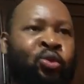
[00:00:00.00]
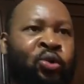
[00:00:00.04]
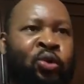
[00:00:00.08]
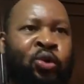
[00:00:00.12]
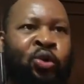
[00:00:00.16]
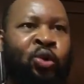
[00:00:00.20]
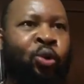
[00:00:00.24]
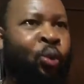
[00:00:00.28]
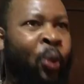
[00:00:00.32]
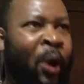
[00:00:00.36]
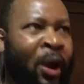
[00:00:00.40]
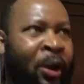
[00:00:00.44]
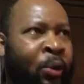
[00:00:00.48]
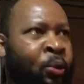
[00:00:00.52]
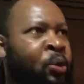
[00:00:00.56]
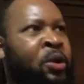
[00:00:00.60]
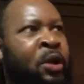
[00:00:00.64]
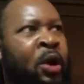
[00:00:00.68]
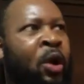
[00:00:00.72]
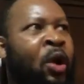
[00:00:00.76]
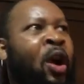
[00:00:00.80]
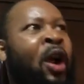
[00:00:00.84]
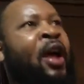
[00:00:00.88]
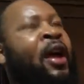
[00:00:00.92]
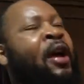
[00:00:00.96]
to what
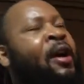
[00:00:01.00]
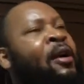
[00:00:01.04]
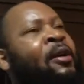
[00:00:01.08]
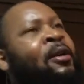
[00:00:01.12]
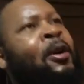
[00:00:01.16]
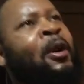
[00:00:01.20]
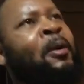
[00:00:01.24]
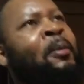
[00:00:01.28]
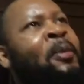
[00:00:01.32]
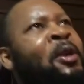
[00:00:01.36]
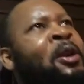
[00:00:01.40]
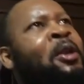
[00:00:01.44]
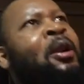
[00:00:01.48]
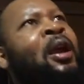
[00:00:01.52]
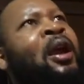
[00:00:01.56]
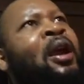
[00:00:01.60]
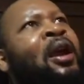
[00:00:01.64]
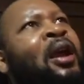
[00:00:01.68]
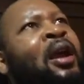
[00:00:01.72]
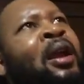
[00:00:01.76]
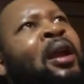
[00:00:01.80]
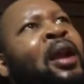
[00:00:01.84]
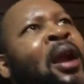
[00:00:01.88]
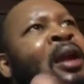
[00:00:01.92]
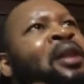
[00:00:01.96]
we are. You know what I mean?
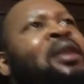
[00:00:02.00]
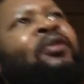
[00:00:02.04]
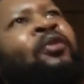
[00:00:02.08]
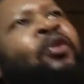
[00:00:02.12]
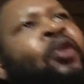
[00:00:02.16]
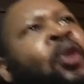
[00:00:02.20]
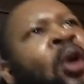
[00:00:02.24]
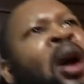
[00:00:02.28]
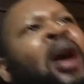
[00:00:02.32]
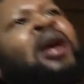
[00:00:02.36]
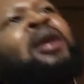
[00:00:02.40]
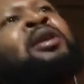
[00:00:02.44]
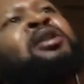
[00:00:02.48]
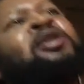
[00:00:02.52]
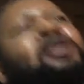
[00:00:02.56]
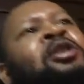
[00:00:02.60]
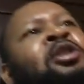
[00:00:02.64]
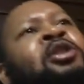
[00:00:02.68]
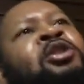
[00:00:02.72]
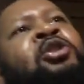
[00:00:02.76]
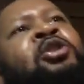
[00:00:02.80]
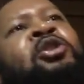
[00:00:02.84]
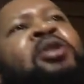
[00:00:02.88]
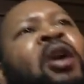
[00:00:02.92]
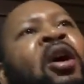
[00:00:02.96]
In order for
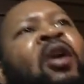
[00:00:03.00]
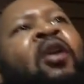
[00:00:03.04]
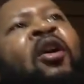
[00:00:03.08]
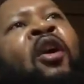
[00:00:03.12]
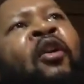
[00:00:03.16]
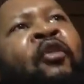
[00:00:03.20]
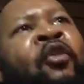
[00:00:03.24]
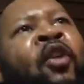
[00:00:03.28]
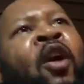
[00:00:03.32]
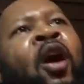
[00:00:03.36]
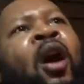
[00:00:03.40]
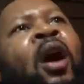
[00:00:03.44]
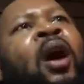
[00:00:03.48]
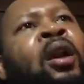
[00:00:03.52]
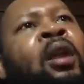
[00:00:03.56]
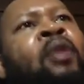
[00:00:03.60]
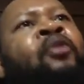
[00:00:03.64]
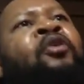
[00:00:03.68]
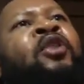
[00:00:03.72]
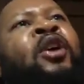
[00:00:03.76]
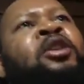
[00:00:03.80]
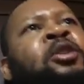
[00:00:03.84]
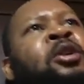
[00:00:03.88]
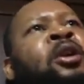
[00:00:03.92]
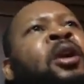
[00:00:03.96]
us, for all of
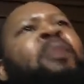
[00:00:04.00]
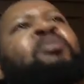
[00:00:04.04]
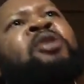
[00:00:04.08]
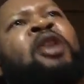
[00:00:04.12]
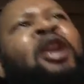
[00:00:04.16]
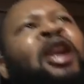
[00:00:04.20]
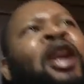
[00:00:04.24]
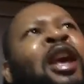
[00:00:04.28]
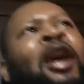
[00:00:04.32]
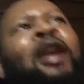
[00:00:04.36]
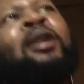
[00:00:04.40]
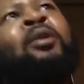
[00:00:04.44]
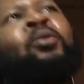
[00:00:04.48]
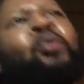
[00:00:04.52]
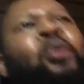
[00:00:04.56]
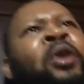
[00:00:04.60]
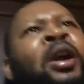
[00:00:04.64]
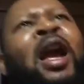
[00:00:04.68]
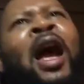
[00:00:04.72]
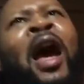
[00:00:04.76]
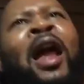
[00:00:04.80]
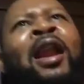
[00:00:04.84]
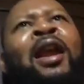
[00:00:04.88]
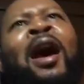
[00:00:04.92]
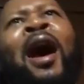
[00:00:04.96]
us to come together, we
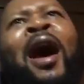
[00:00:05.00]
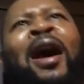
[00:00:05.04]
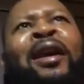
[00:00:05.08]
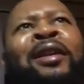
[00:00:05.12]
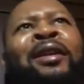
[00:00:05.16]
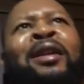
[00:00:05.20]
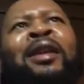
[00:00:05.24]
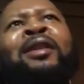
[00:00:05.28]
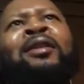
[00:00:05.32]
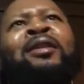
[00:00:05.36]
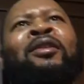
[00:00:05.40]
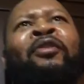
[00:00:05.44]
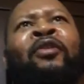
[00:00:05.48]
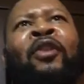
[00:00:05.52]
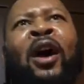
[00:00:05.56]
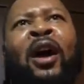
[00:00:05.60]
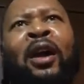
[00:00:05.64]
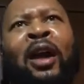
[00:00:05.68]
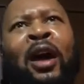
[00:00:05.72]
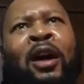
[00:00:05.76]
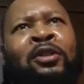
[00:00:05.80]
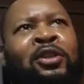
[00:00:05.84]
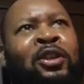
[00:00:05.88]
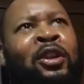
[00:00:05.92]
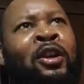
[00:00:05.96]
gotta identify
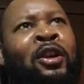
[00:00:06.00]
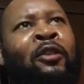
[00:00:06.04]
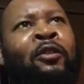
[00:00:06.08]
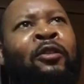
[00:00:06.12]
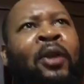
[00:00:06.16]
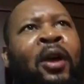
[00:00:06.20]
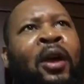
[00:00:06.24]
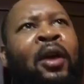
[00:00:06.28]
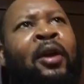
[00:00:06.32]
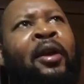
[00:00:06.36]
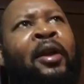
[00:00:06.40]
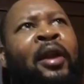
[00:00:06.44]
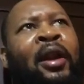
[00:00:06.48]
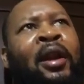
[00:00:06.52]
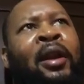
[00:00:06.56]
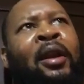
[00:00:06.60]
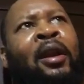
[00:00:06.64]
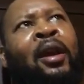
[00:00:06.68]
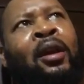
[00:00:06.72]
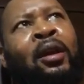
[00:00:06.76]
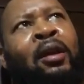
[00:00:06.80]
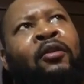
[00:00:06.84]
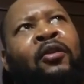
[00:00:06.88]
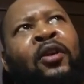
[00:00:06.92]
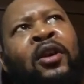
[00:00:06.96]
ourselves.
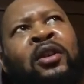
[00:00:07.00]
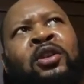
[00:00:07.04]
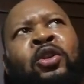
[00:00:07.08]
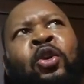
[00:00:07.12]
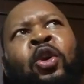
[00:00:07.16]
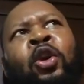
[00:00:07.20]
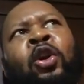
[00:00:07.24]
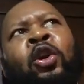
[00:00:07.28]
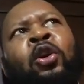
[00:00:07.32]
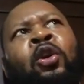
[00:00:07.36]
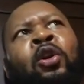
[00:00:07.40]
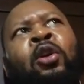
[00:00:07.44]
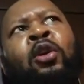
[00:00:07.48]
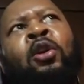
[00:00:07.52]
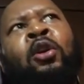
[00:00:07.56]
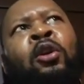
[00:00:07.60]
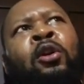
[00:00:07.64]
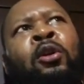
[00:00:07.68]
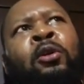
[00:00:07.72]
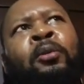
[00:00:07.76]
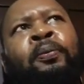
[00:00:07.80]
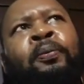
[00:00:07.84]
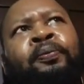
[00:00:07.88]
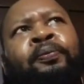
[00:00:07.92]
None of us are,